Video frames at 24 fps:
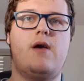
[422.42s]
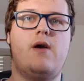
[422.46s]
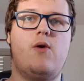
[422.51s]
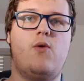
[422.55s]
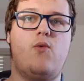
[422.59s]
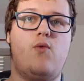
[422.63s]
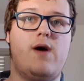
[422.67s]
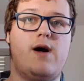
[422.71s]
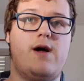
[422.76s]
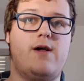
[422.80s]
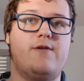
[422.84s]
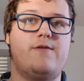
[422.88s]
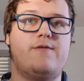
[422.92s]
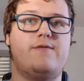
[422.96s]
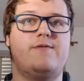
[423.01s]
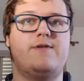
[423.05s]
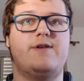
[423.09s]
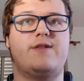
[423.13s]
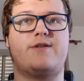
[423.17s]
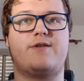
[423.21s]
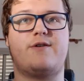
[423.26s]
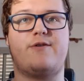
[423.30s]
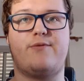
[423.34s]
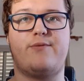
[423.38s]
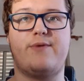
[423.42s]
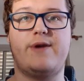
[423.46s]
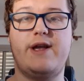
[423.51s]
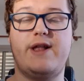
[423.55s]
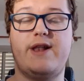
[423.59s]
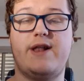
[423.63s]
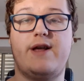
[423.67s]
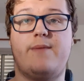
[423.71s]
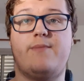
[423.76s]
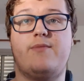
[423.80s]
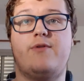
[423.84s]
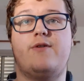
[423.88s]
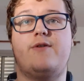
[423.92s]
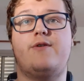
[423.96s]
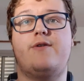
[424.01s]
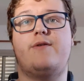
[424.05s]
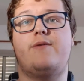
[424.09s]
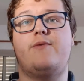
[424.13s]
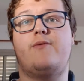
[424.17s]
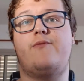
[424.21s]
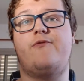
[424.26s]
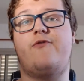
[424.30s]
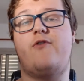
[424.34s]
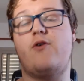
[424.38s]
while with Korean
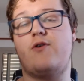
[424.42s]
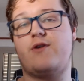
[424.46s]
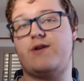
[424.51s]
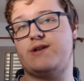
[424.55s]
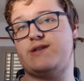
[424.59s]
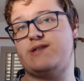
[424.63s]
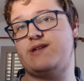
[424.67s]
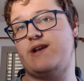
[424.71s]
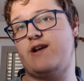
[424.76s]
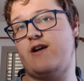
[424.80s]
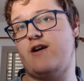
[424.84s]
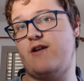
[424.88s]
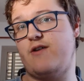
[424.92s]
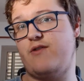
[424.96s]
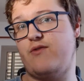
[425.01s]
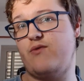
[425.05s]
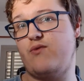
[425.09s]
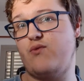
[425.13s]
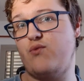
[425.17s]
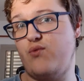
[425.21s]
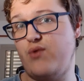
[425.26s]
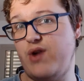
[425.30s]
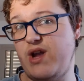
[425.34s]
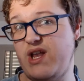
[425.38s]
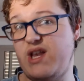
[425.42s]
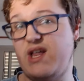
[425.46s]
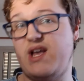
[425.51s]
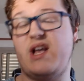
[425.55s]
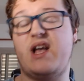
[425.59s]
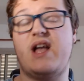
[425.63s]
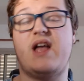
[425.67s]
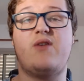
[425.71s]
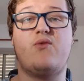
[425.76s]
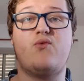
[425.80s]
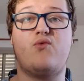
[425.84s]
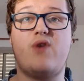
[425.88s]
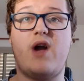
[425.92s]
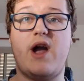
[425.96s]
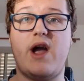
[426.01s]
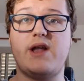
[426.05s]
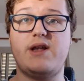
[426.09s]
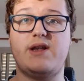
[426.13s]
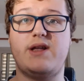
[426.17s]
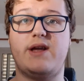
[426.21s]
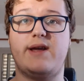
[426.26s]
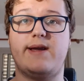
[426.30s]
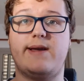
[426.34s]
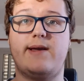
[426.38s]
I'm focusing on reading and
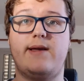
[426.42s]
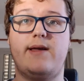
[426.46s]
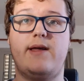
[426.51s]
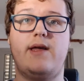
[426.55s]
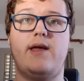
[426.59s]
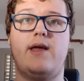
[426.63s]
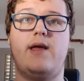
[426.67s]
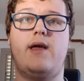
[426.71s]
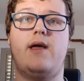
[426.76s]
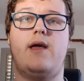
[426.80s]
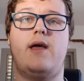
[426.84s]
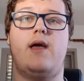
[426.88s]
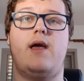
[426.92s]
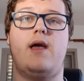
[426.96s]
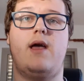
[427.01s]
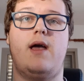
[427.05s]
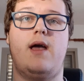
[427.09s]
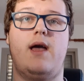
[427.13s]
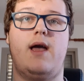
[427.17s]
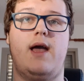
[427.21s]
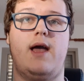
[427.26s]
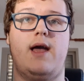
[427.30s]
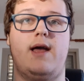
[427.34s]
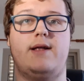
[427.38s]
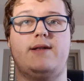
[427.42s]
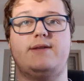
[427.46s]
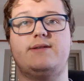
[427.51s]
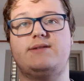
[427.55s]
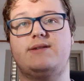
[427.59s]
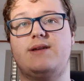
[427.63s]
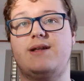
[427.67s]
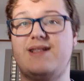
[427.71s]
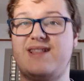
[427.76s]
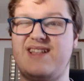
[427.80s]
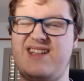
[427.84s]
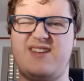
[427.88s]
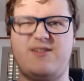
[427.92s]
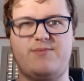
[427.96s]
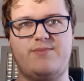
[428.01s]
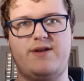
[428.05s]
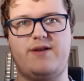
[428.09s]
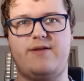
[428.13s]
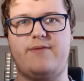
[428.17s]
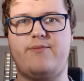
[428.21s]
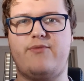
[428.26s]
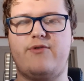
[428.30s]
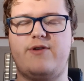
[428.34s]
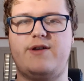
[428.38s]
writing and a little bit
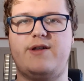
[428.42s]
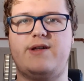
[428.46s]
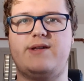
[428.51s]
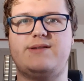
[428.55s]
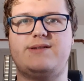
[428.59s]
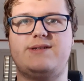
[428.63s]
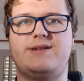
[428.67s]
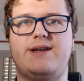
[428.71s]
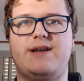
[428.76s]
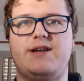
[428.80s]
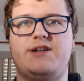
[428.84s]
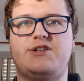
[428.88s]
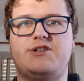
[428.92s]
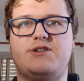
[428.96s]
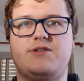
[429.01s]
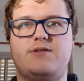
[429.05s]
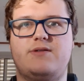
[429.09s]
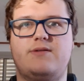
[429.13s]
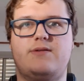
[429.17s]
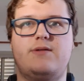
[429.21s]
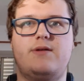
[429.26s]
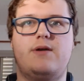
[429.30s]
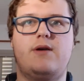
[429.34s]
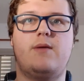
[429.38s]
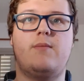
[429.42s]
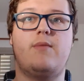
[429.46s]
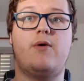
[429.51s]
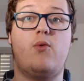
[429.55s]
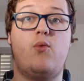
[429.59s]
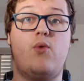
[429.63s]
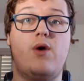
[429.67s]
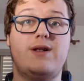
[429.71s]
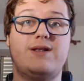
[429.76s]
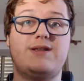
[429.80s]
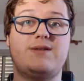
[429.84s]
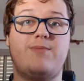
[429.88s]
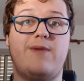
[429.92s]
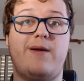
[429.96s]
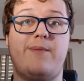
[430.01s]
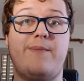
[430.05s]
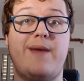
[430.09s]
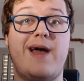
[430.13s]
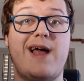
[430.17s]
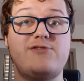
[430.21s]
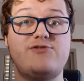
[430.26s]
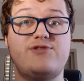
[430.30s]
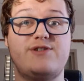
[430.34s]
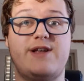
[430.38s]
of pronunciation. But once my
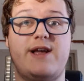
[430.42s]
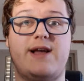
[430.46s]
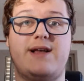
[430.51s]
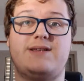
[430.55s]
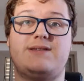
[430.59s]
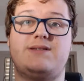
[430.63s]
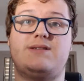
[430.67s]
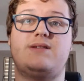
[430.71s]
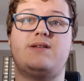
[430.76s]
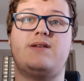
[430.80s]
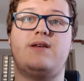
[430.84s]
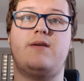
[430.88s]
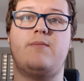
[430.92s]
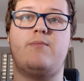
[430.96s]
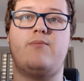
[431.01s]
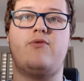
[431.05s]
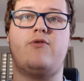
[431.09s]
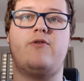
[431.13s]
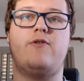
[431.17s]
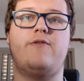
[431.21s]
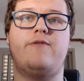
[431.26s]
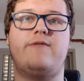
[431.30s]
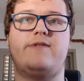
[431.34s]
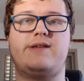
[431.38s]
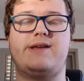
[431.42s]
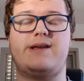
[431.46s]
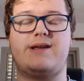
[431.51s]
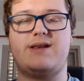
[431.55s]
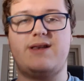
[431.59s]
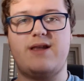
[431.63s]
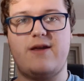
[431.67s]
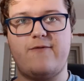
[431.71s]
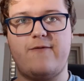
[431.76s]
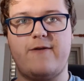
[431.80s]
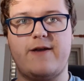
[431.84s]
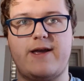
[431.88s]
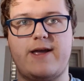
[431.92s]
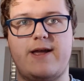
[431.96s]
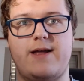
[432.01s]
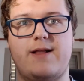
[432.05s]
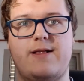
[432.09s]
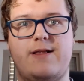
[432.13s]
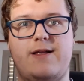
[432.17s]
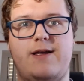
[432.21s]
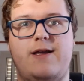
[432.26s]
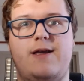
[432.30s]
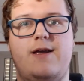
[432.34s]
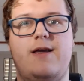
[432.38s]
Mandarin has improved
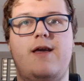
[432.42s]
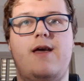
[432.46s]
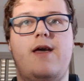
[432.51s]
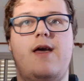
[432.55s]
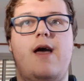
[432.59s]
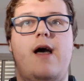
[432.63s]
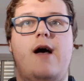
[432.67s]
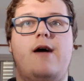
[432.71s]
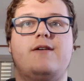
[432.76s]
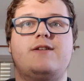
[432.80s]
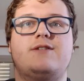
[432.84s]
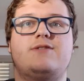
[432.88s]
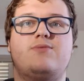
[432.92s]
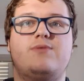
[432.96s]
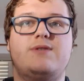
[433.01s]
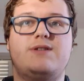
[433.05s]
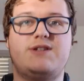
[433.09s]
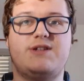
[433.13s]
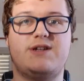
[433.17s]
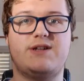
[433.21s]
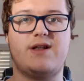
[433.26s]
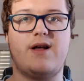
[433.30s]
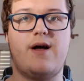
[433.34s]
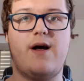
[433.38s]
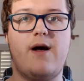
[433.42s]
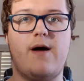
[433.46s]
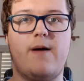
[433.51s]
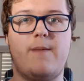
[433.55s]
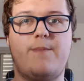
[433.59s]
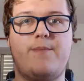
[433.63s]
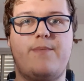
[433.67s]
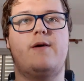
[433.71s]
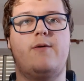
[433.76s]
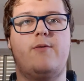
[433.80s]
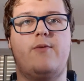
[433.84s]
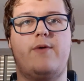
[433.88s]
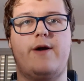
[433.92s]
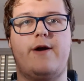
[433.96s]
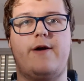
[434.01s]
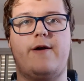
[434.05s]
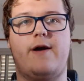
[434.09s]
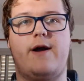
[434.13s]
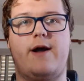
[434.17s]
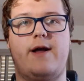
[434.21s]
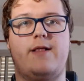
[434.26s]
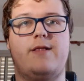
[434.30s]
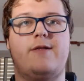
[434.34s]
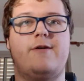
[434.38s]
significantly, I'll switch it up
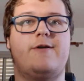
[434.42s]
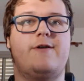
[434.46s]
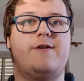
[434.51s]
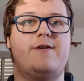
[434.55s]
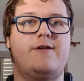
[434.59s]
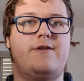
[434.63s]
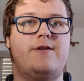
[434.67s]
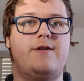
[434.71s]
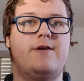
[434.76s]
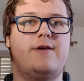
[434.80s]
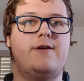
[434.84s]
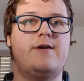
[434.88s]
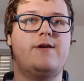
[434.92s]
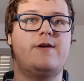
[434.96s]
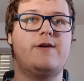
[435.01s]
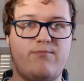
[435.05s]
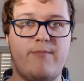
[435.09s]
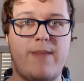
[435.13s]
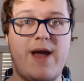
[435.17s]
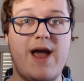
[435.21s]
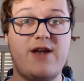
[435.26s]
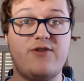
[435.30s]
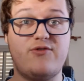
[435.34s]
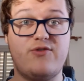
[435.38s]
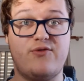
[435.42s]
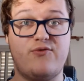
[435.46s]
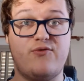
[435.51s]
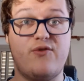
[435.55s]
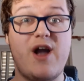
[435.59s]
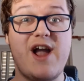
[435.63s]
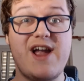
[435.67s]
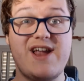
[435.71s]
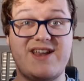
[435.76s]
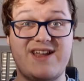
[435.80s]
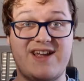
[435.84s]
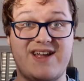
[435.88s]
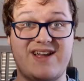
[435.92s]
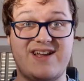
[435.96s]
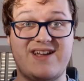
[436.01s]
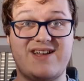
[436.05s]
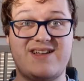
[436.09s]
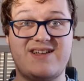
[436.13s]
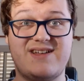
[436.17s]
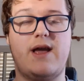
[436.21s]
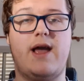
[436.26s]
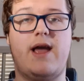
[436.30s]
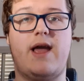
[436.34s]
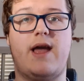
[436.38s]
where I learn Mandarin writing
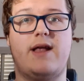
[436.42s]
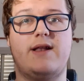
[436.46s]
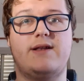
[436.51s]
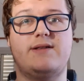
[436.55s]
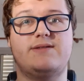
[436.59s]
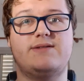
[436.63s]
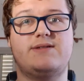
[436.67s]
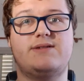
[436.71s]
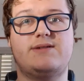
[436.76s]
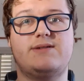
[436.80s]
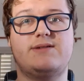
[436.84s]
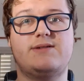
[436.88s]
and